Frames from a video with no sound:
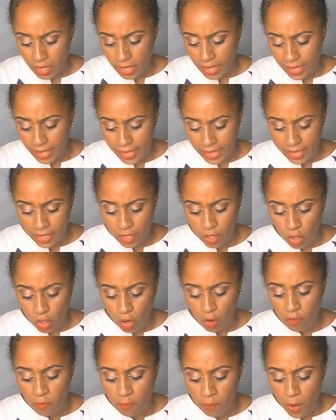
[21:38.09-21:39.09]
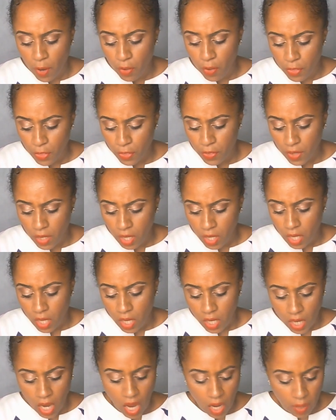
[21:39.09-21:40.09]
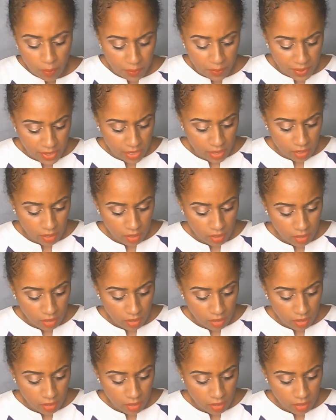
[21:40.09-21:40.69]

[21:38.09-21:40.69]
A healing of both cups.